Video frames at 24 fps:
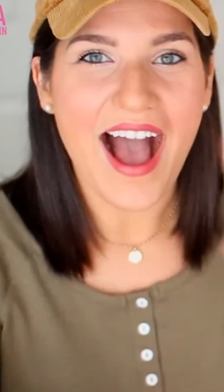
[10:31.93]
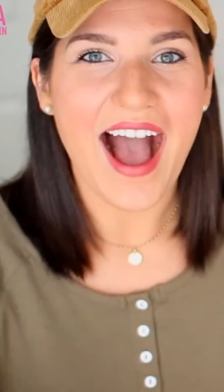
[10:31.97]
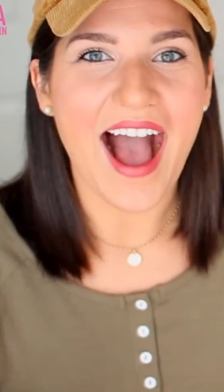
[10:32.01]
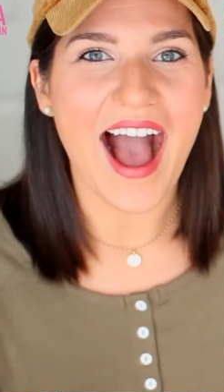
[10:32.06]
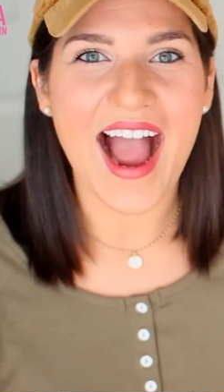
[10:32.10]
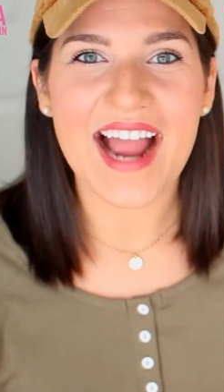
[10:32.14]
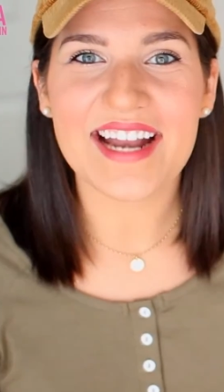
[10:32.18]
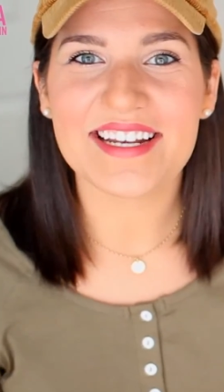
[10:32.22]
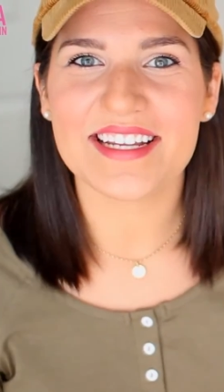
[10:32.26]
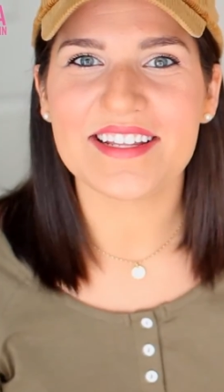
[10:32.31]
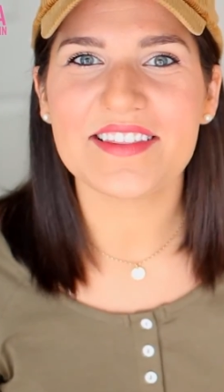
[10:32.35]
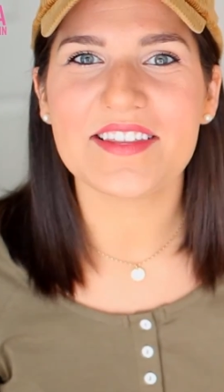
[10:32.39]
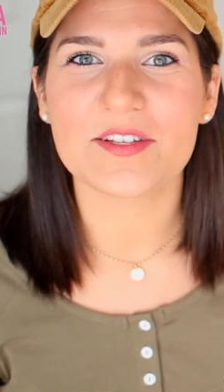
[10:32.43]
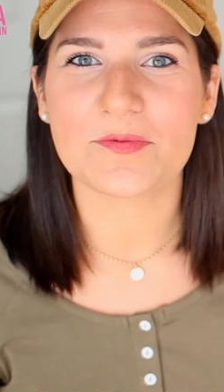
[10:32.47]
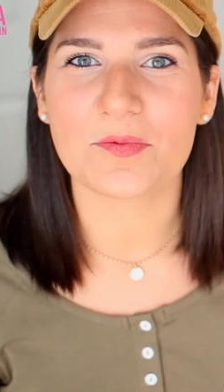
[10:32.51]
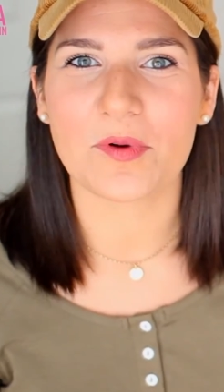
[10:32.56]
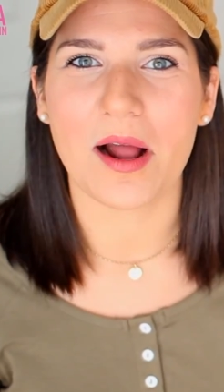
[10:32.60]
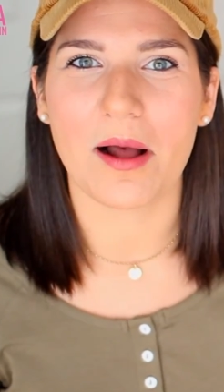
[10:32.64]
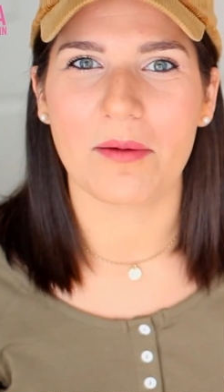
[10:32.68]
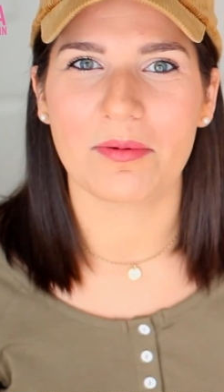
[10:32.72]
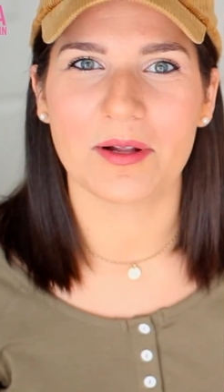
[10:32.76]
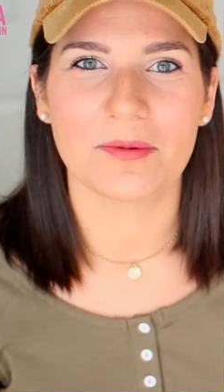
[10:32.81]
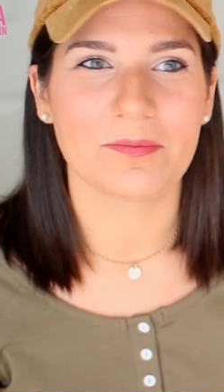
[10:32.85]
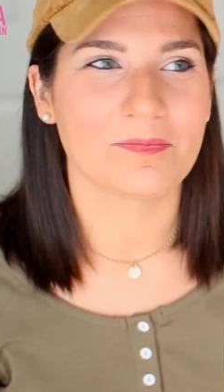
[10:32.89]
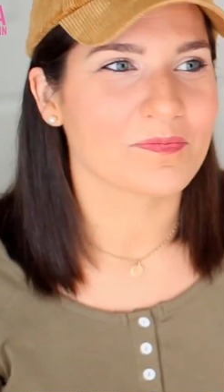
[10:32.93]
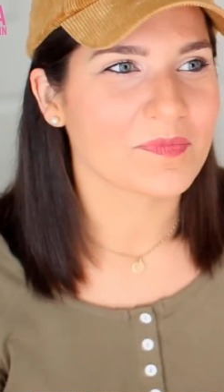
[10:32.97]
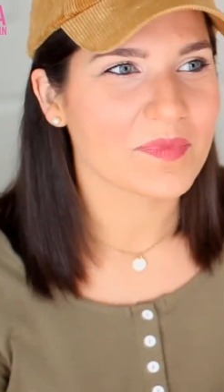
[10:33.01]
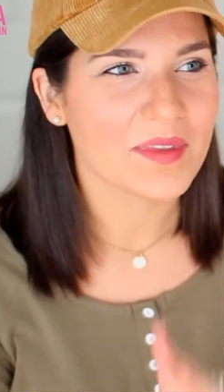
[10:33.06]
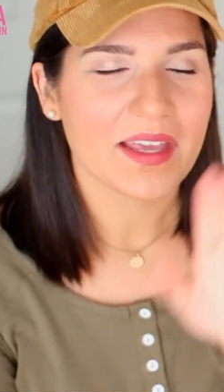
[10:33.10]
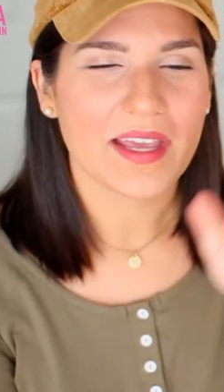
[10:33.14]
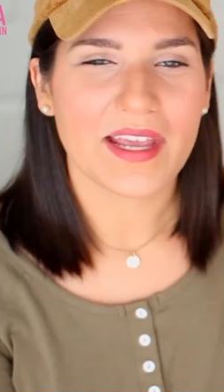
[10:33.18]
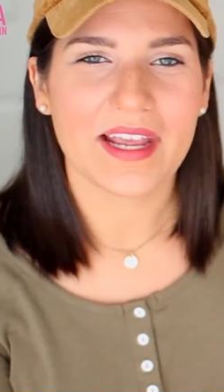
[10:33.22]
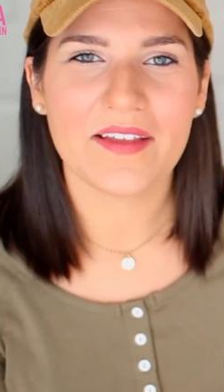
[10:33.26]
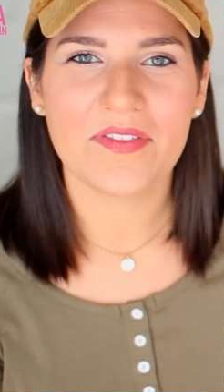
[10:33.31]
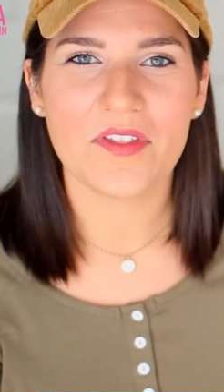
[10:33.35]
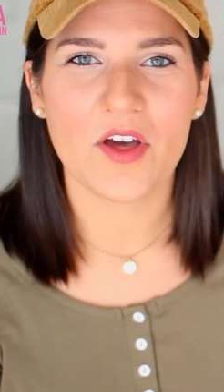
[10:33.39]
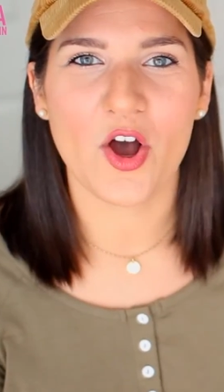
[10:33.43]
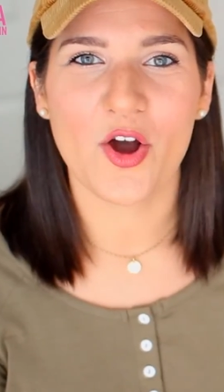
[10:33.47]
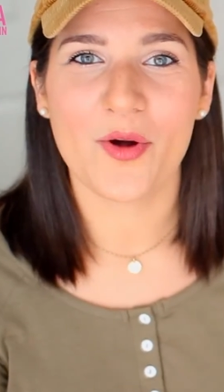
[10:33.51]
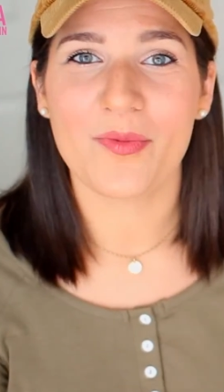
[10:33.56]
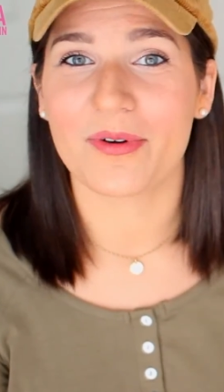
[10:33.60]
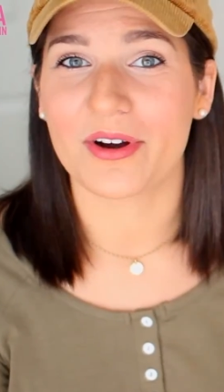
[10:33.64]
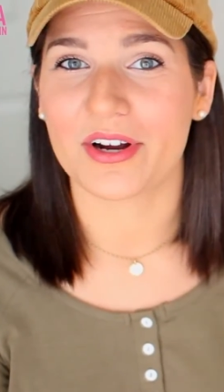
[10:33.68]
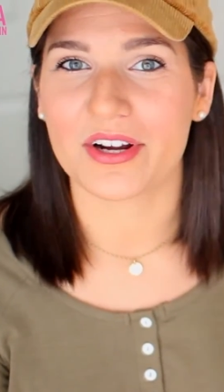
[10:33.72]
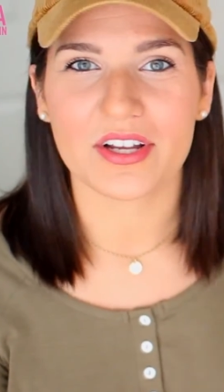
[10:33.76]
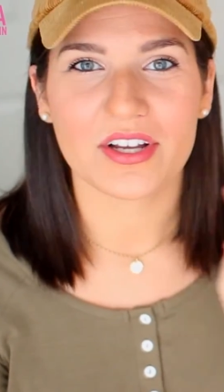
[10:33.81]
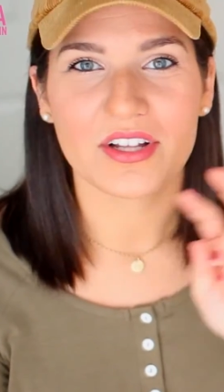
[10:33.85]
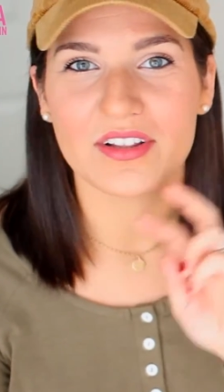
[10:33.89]
I did this problem in the
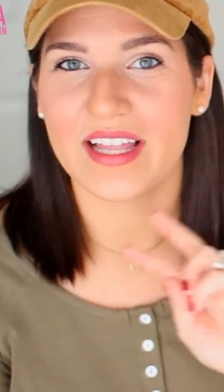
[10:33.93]
homework